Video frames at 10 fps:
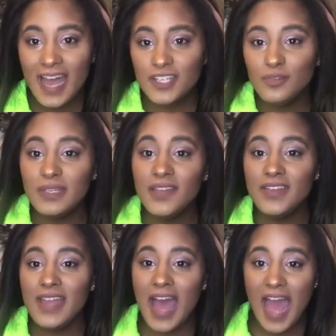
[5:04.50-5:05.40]
I don't
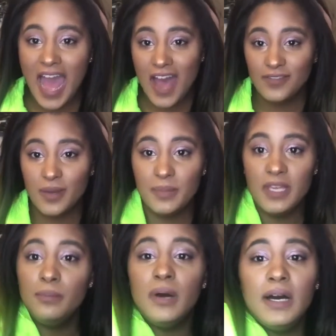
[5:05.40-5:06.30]
even have a
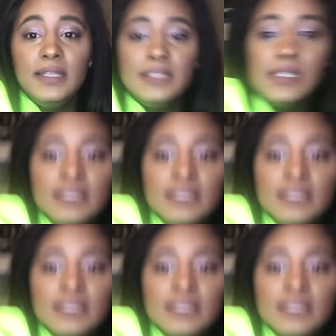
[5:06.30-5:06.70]
big butt.